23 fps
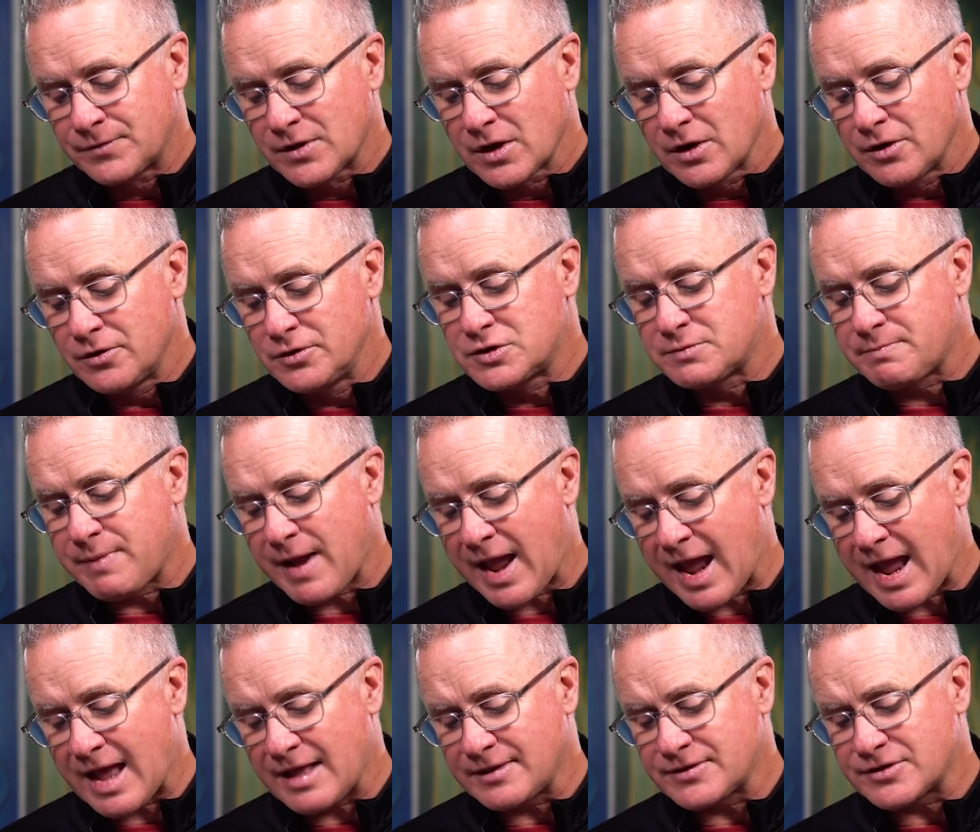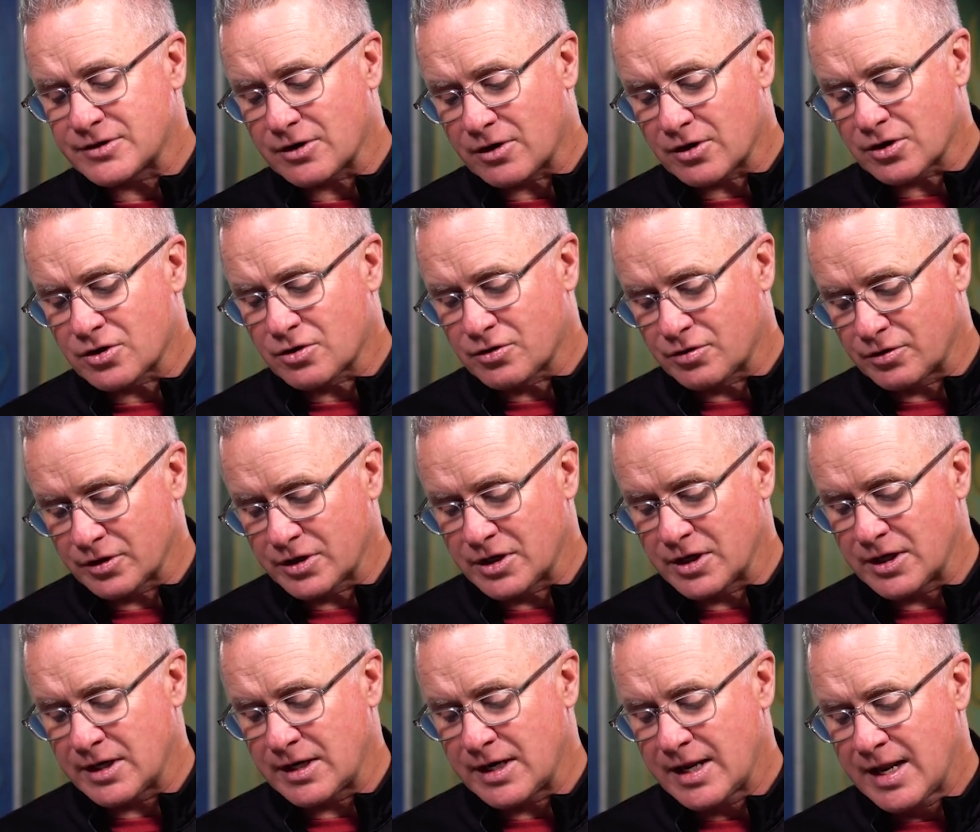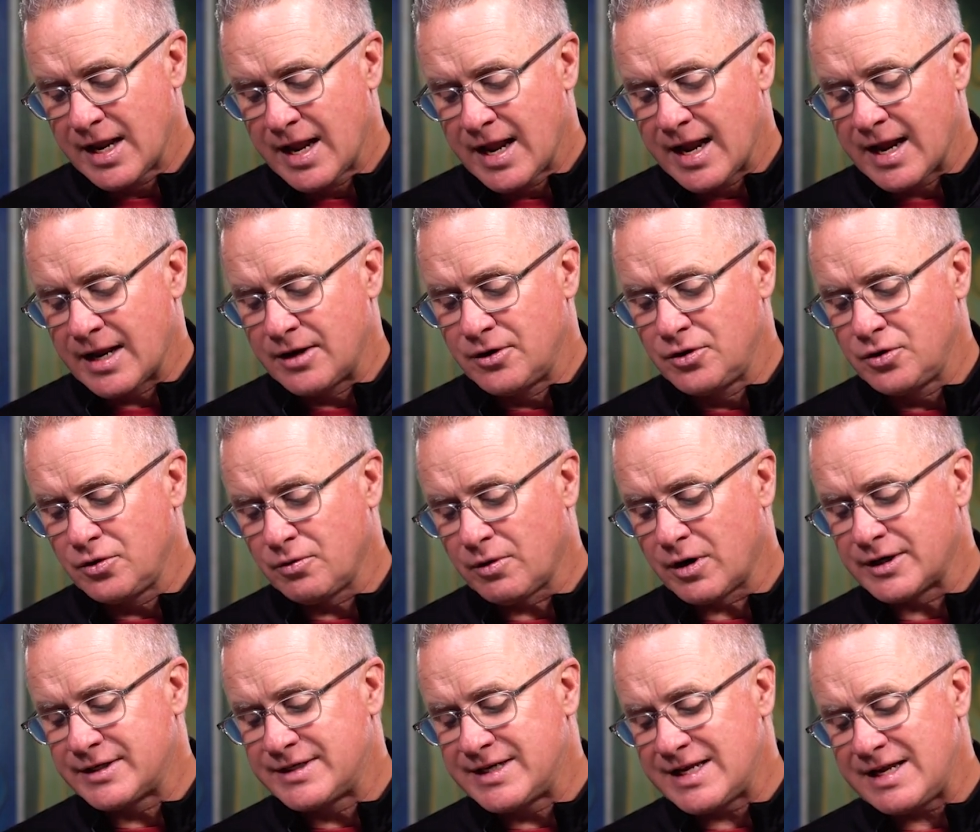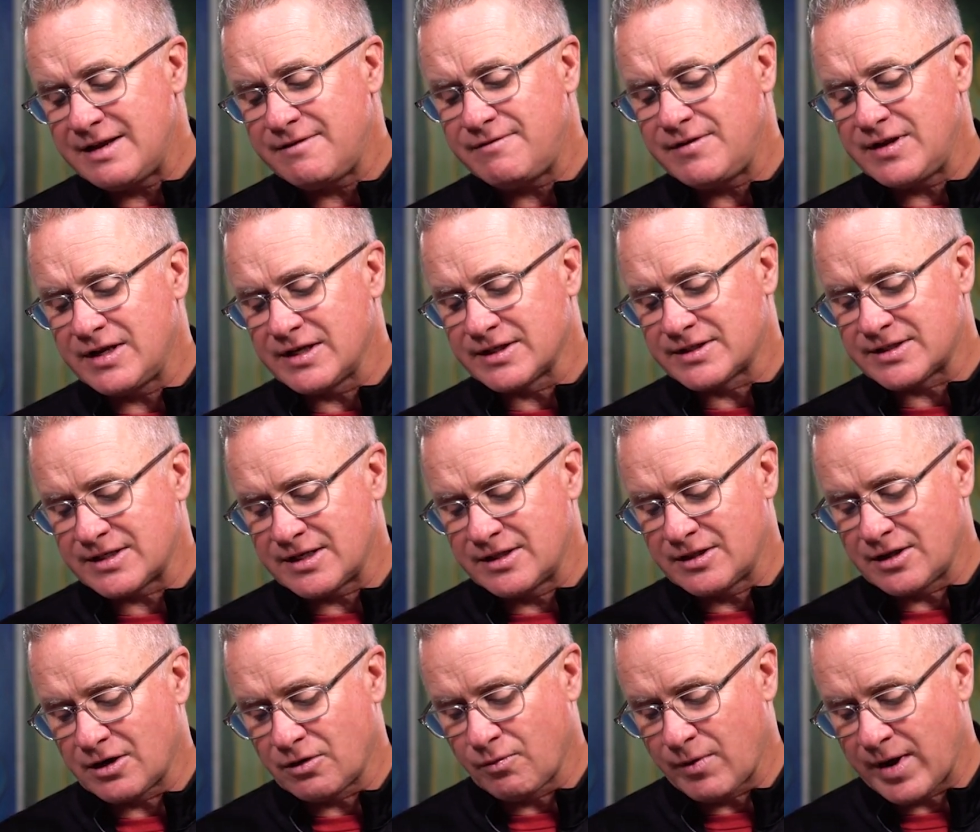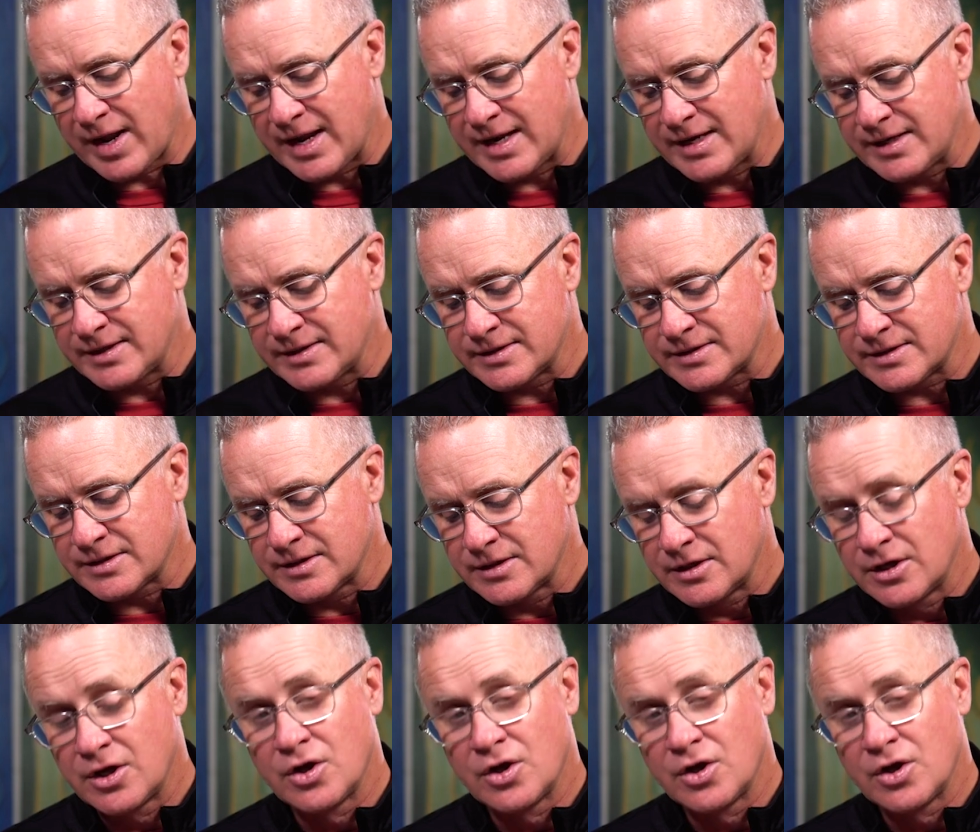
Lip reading: whose paths are crooked and who are devious in their ways.